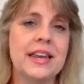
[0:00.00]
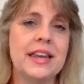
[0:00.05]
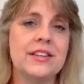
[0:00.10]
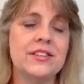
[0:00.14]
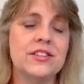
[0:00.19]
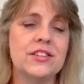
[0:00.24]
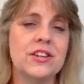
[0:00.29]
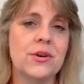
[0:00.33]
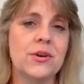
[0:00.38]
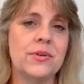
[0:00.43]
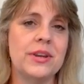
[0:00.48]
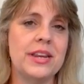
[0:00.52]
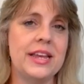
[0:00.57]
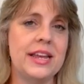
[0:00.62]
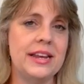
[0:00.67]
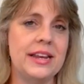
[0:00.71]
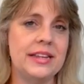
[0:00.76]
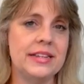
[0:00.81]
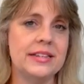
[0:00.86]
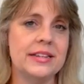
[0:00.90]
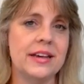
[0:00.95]
us know at
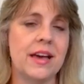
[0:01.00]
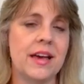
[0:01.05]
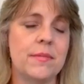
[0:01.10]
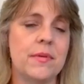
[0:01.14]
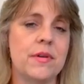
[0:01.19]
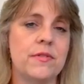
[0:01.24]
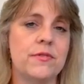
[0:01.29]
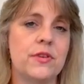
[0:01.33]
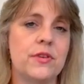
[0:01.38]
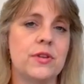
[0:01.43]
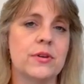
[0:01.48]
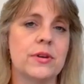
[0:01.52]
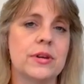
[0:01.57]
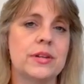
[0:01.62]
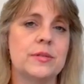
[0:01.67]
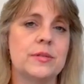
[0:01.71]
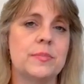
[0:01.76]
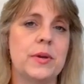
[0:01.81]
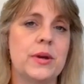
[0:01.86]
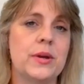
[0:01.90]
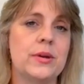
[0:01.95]
any time if you're
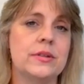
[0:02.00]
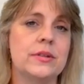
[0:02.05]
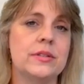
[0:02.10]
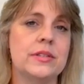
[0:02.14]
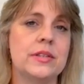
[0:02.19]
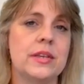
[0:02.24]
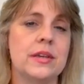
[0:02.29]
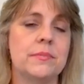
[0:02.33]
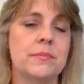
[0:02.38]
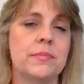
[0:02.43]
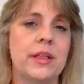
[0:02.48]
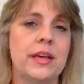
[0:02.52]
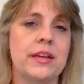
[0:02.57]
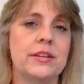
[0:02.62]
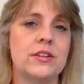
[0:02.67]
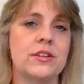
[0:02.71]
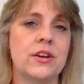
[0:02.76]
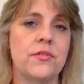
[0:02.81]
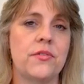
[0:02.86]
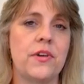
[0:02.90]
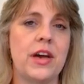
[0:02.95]
experiencing
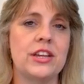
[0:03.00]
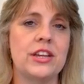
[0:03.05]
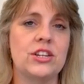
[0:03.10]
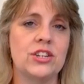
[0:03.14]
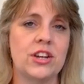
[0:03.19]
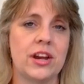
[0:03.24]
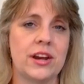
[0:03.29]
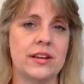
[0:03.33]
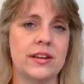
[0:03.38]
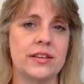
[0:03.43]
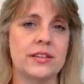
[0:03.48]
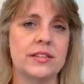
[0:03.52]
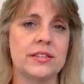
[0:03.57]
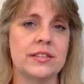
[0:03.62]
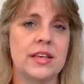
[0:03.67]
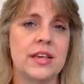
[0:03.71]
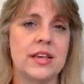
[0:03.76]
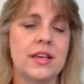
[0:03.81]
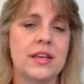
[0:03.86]
plantar fasciitis.